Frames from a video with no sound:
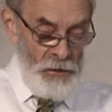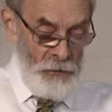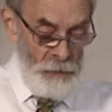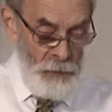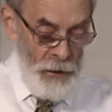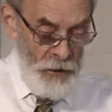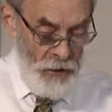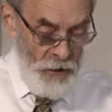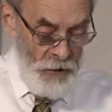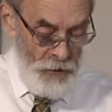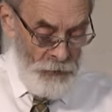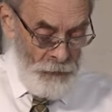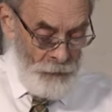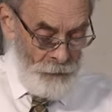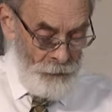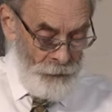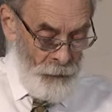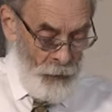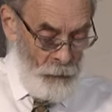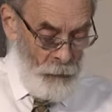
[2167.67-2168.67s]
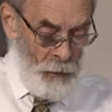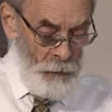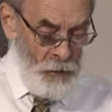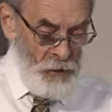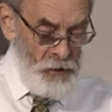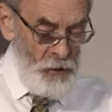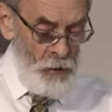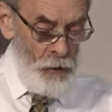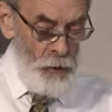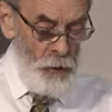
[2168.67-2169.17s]
to mention we
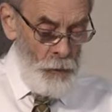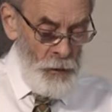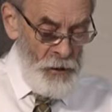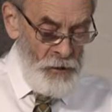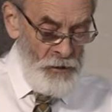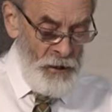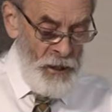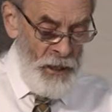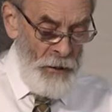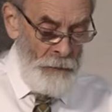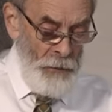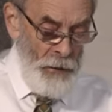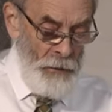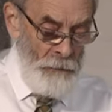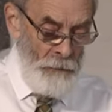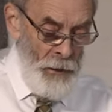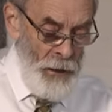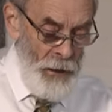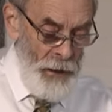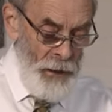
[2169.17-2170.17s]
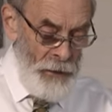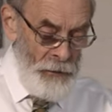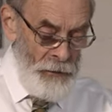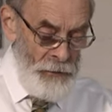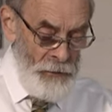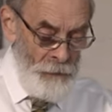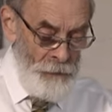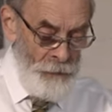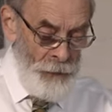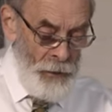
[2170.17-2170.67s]
must always keep in mind